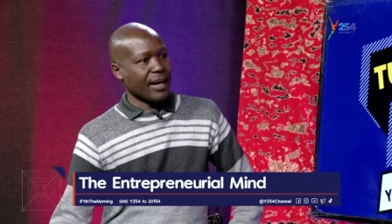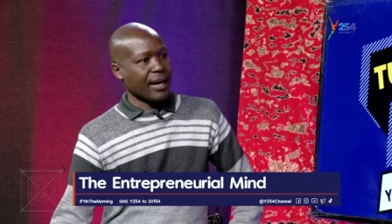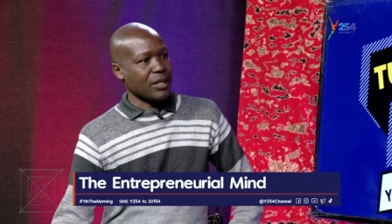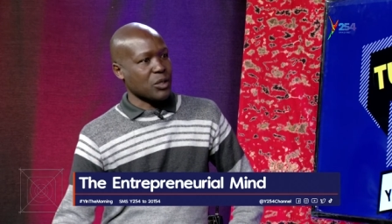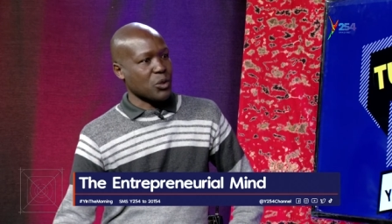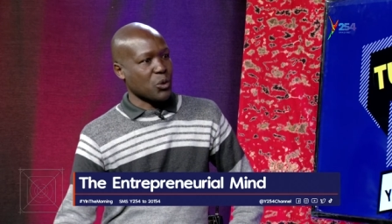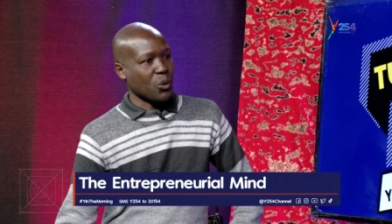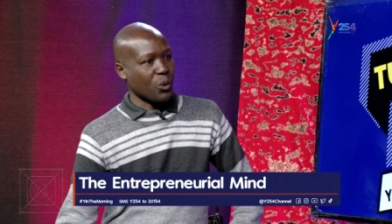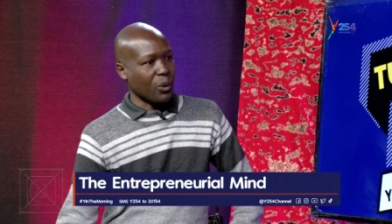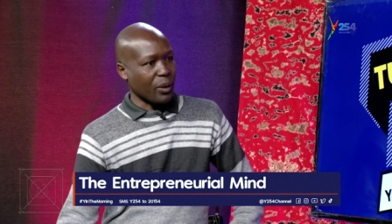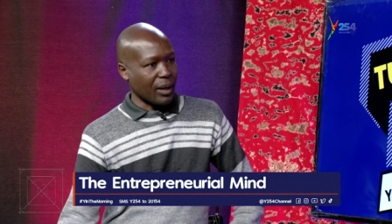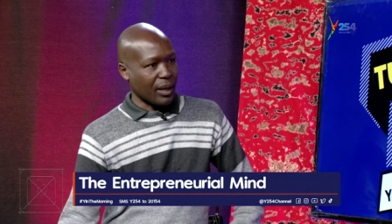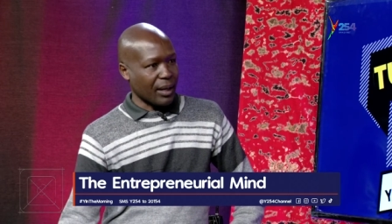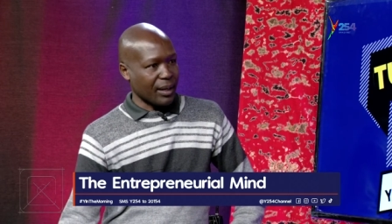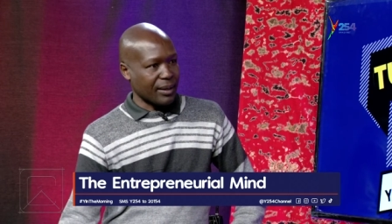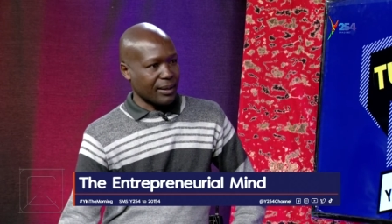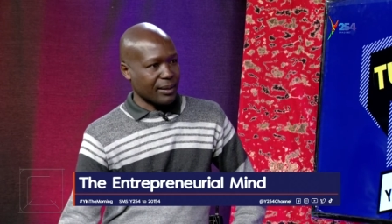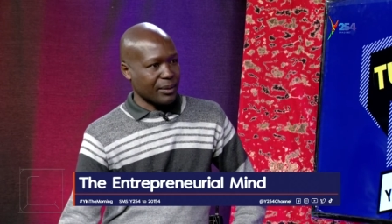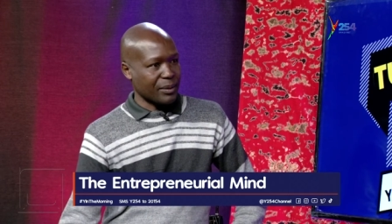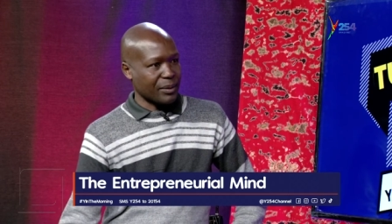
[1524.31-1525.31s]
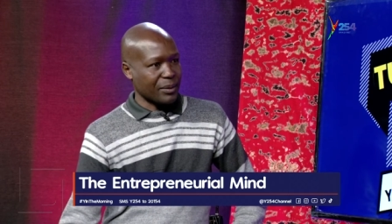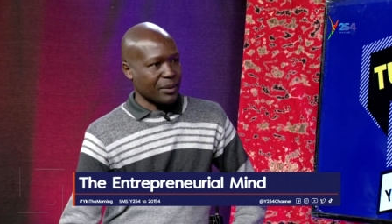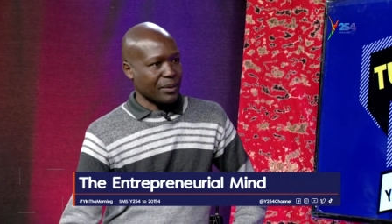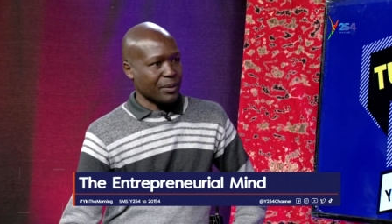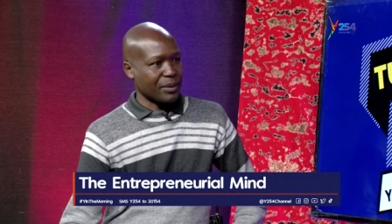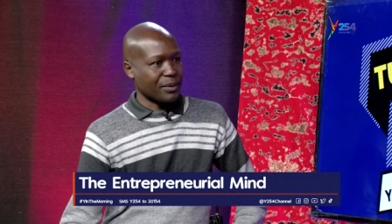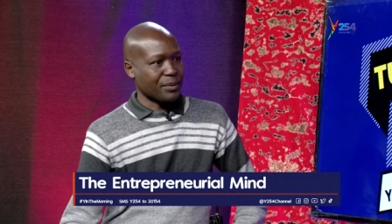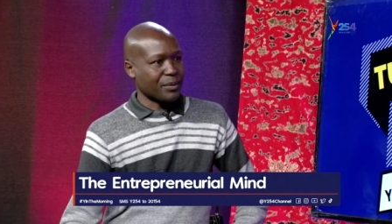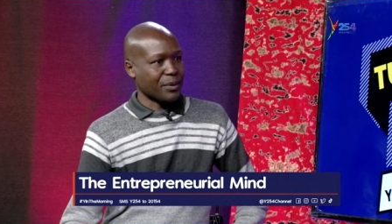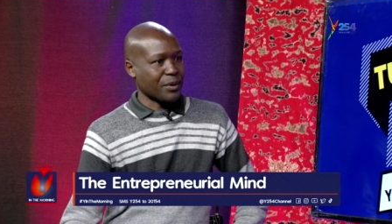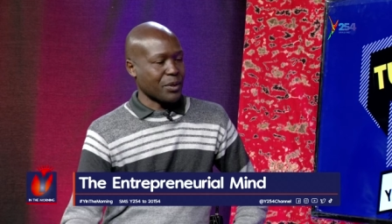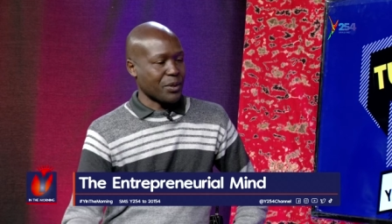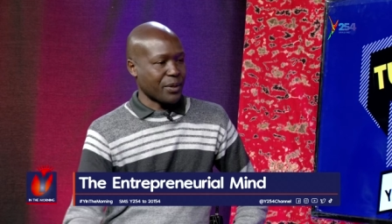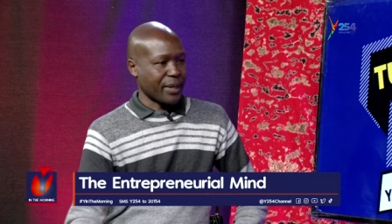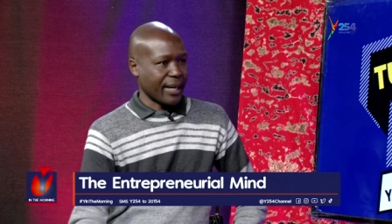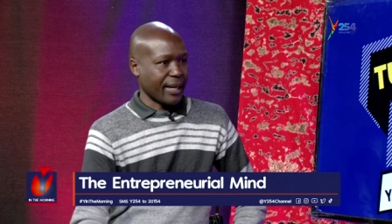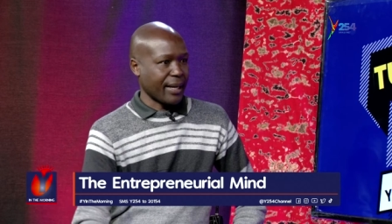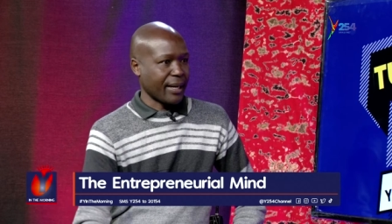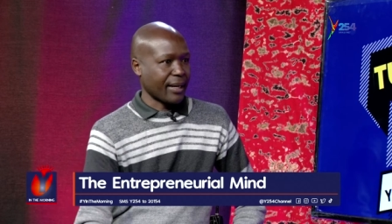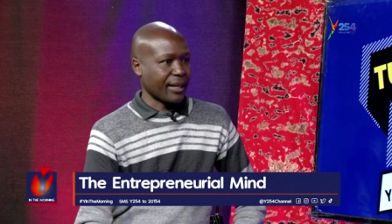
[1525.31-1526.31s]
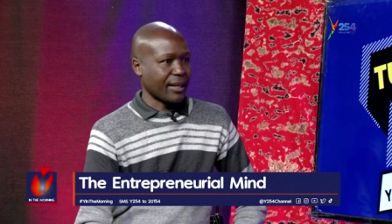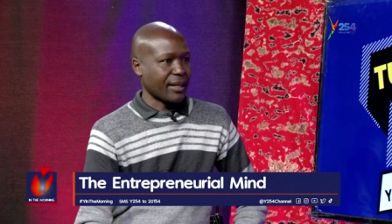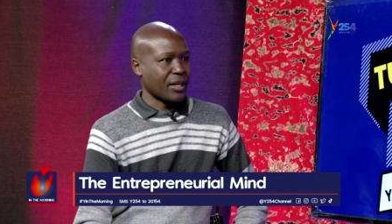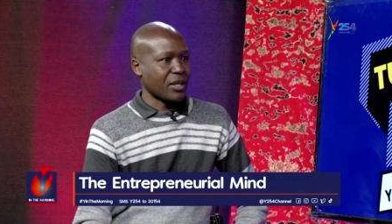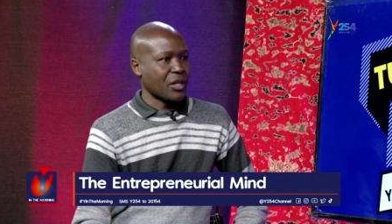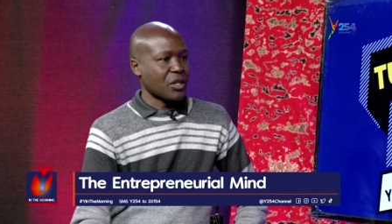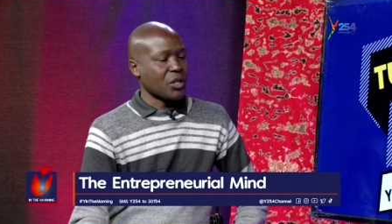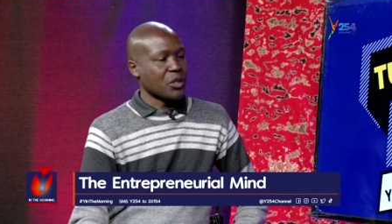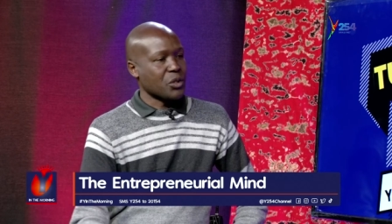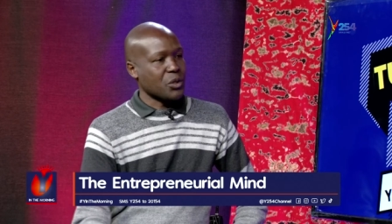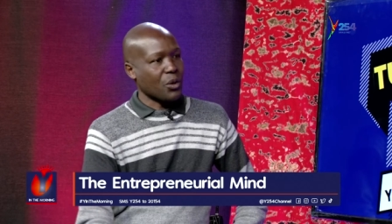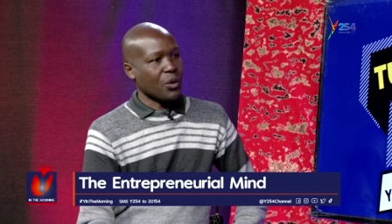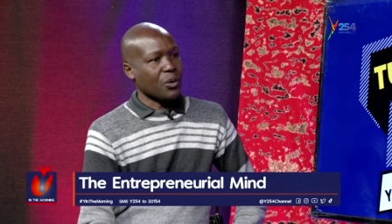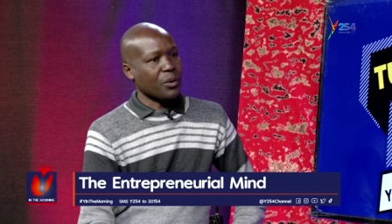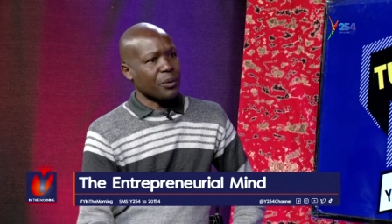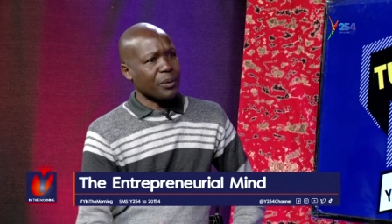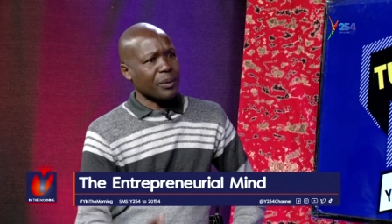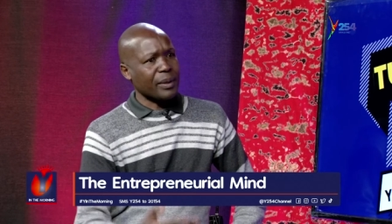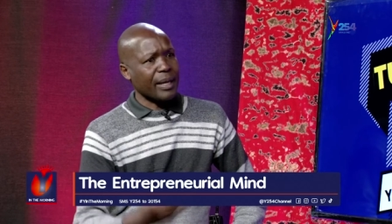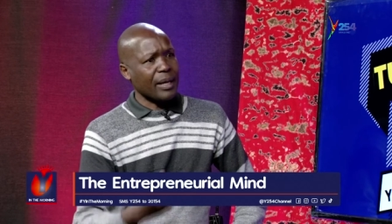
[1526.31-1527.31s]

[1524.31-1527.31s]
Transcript: a school for training. So